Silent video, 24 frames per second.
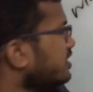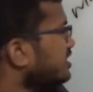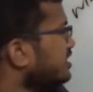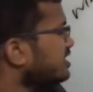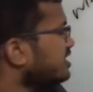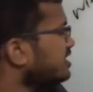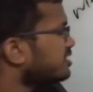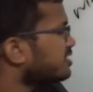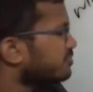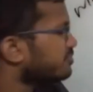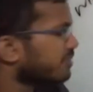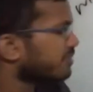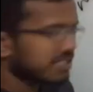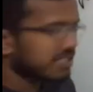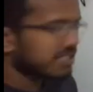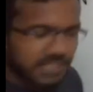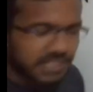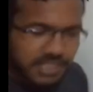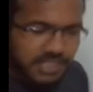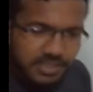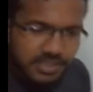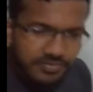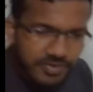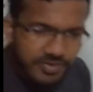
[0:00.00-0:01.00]
in this
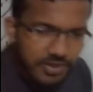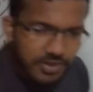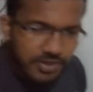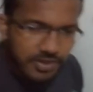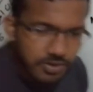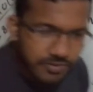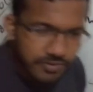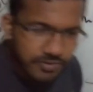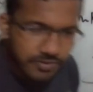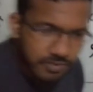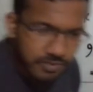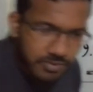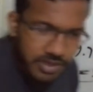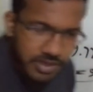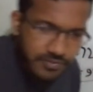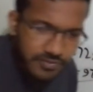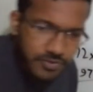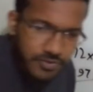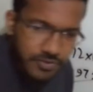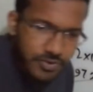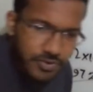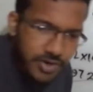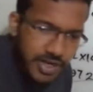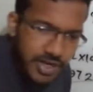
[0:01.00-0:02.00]
spreadsheet, we go from left
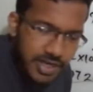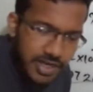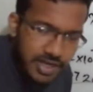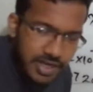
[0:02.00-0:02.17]
to right.